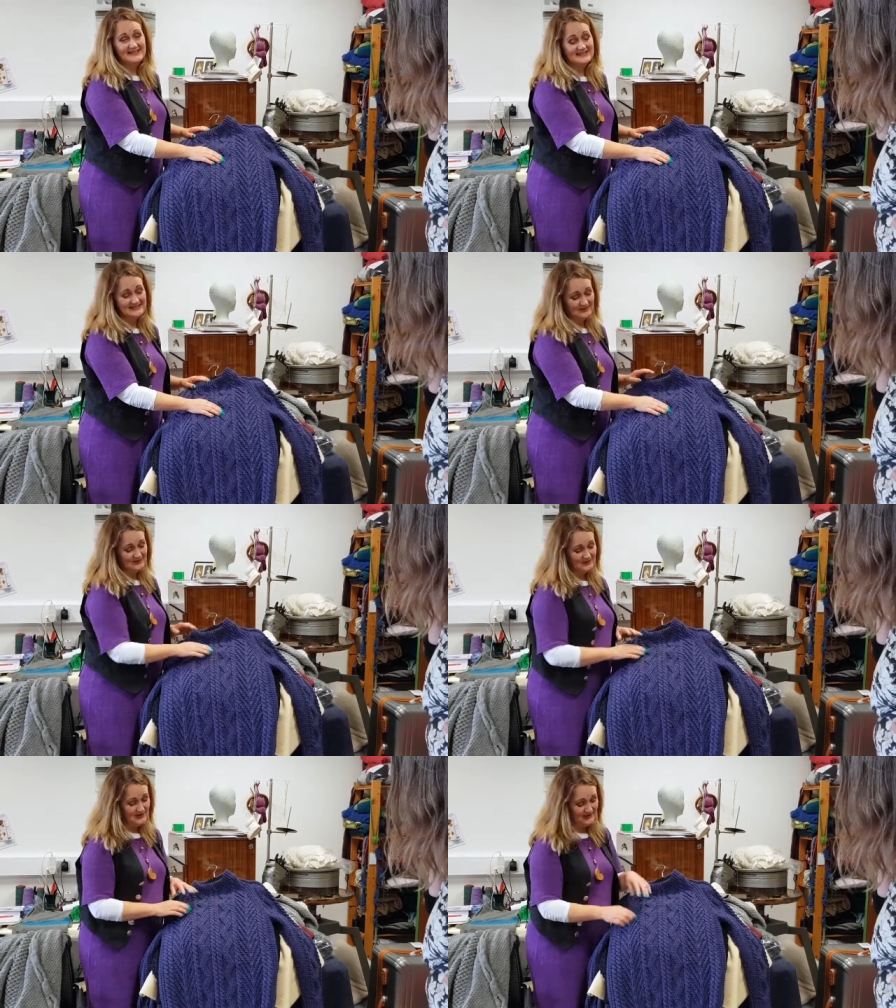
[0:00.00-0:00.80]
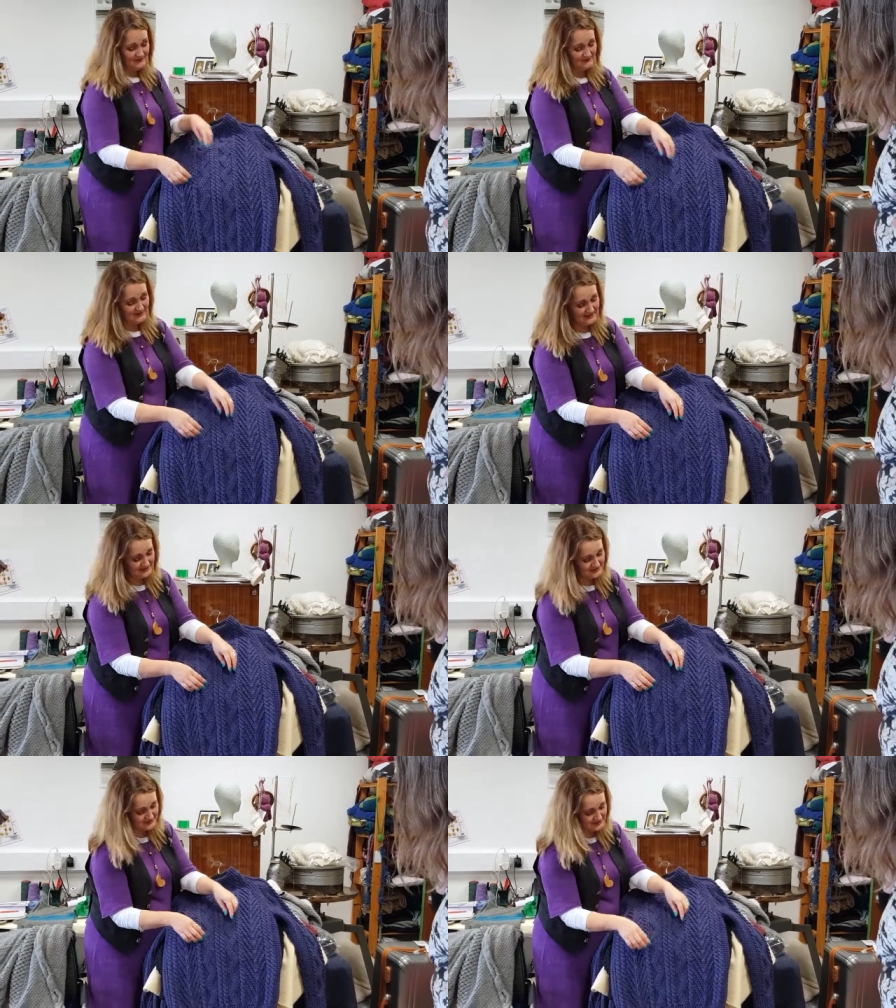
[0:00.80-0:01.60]
So you have the
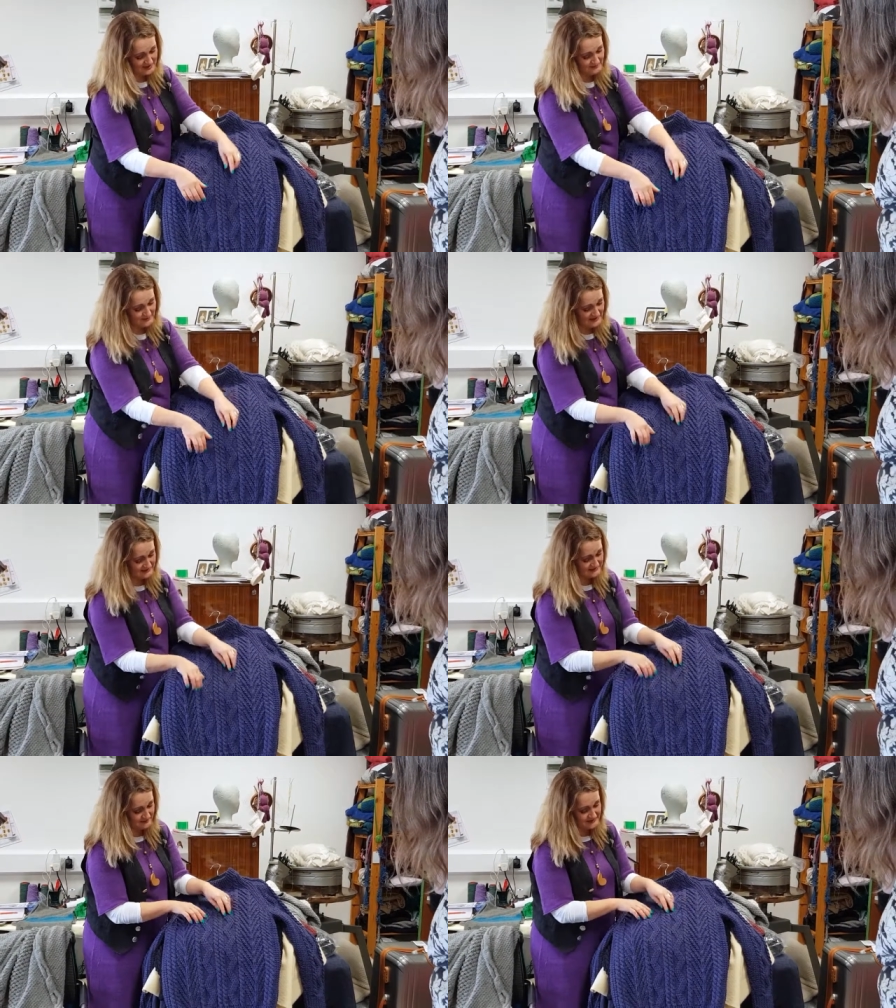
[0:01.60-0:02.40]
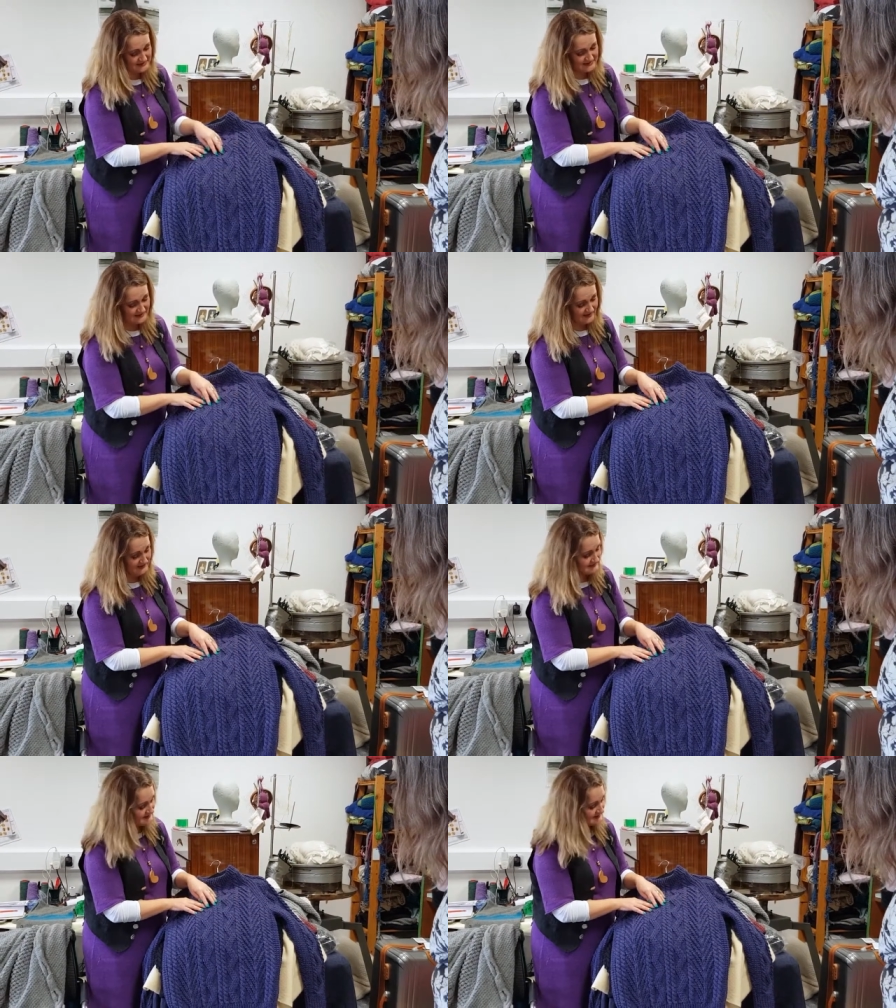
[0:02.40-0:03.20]
relationship and its ups and
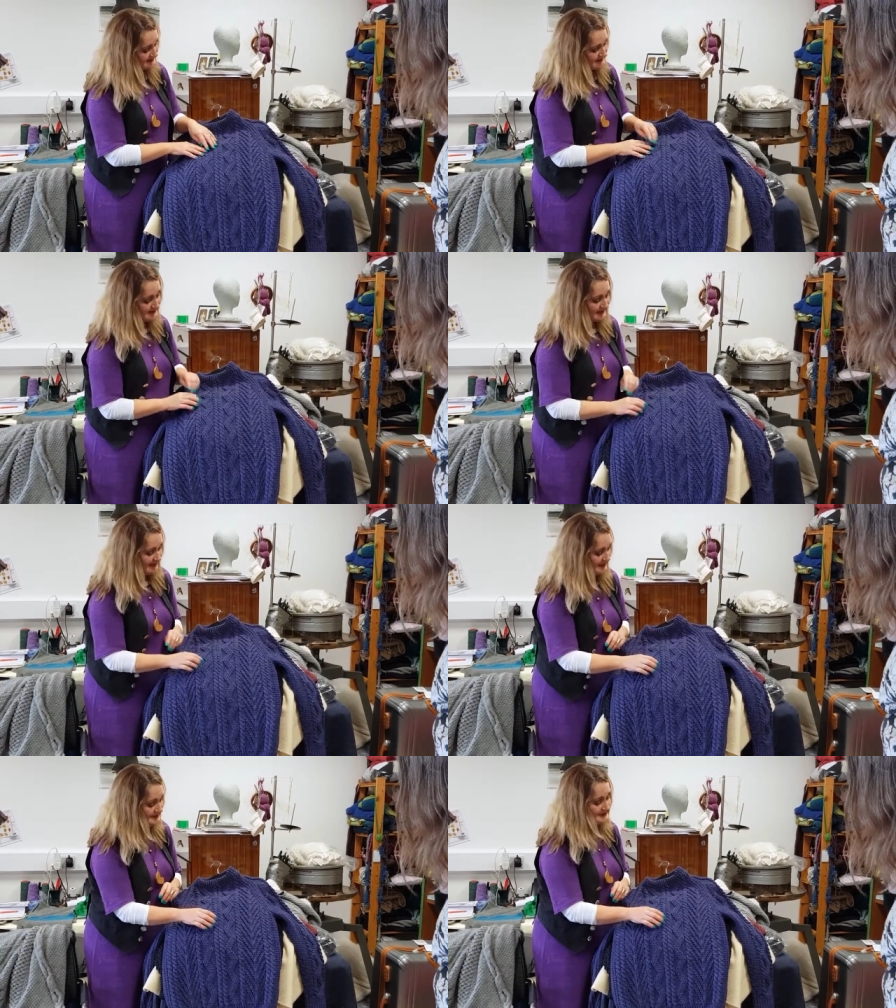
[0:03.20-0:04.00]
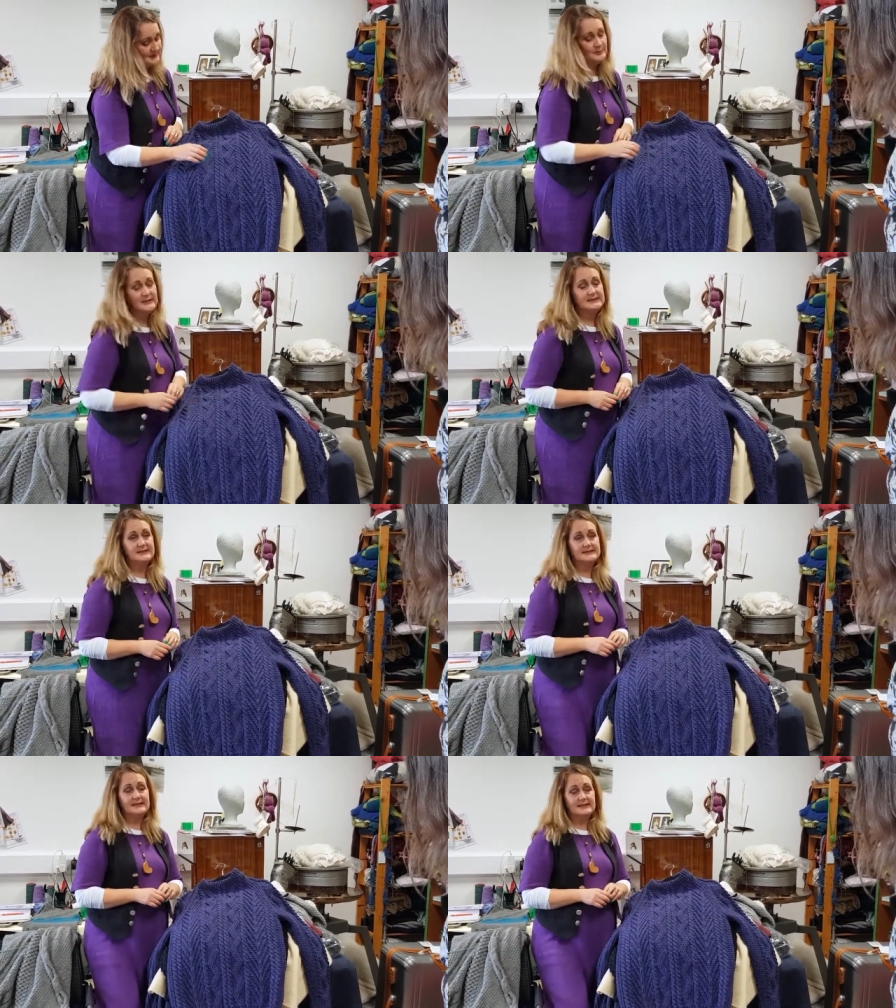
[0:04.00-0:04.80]
downs. And in some
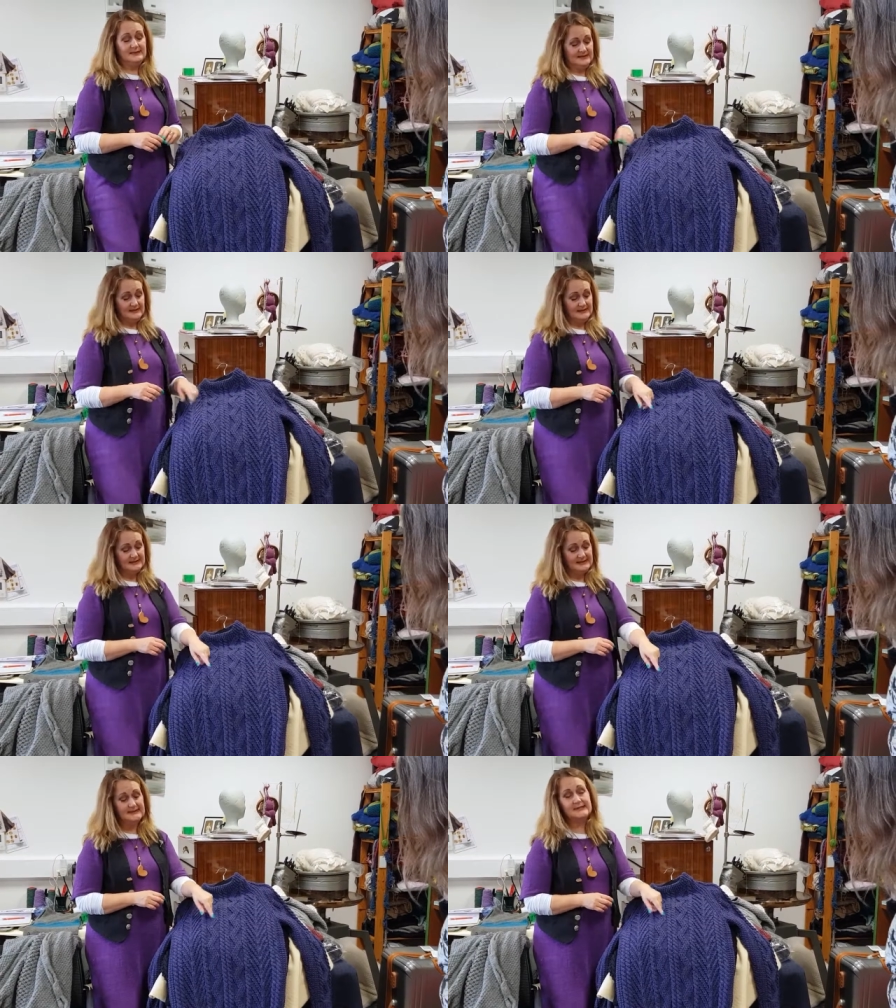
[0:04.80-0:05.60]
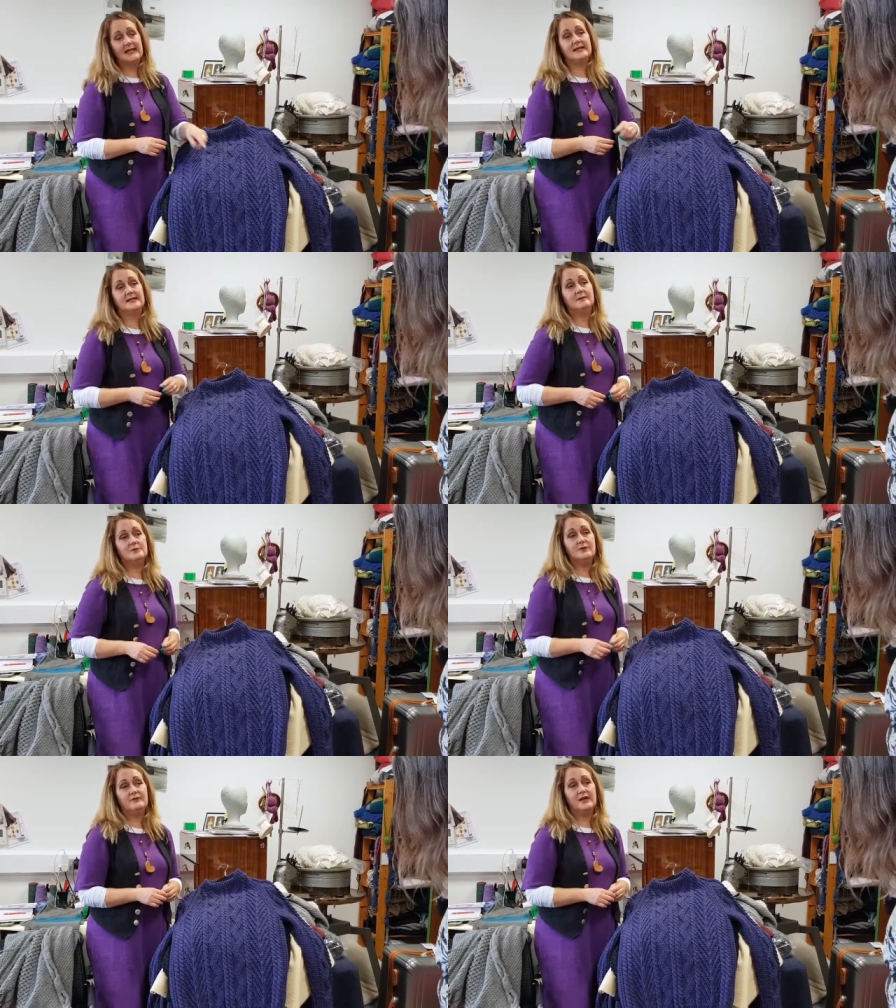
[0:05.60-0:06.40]
places, the, the zigzag, they
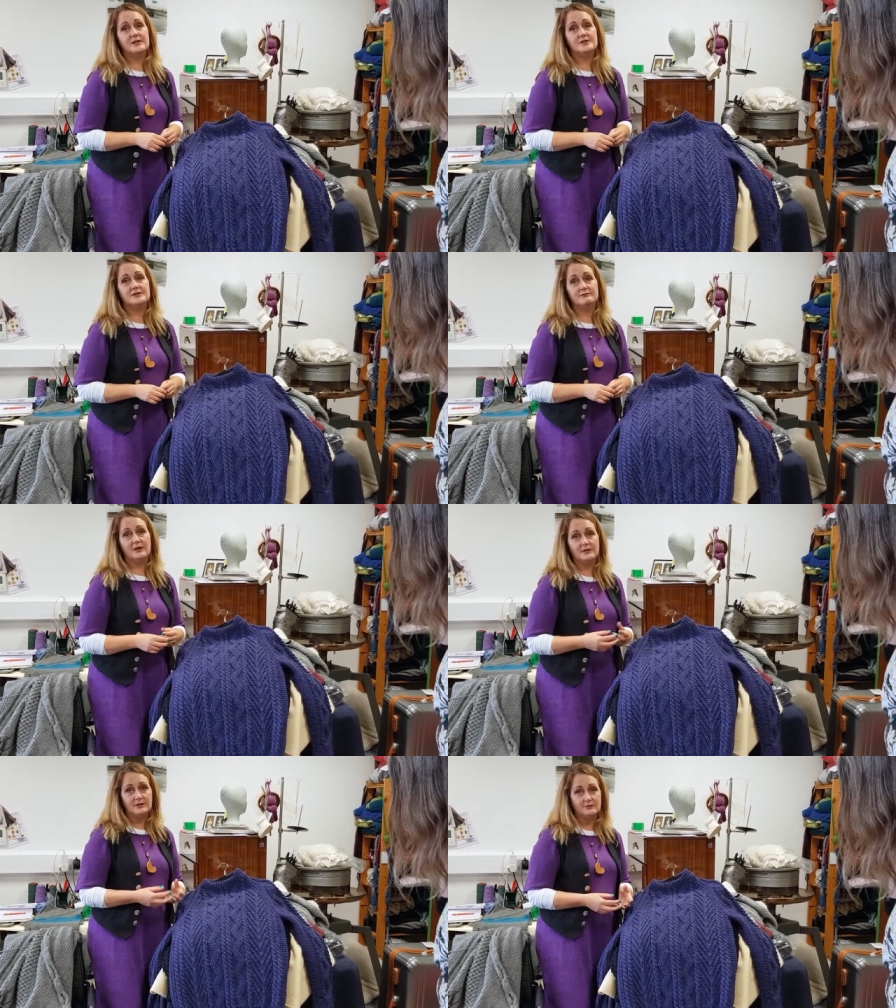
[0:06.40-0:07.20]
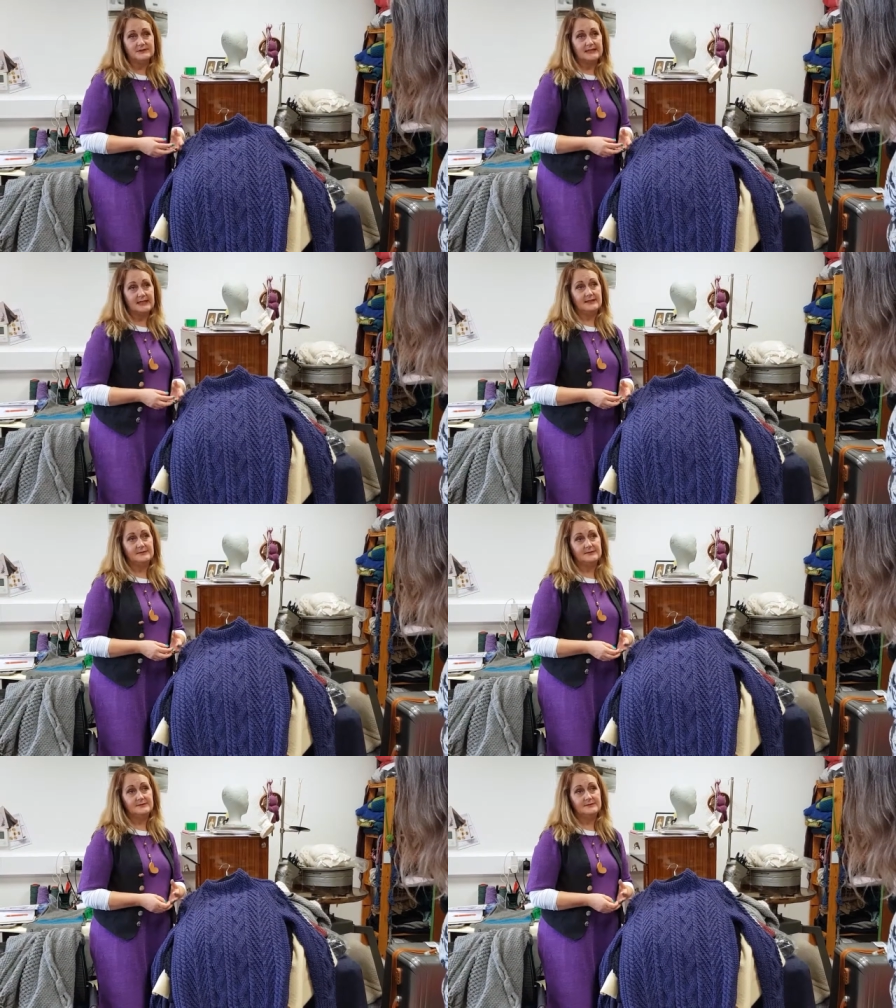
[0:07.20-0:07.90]
would refer to the rugged coastline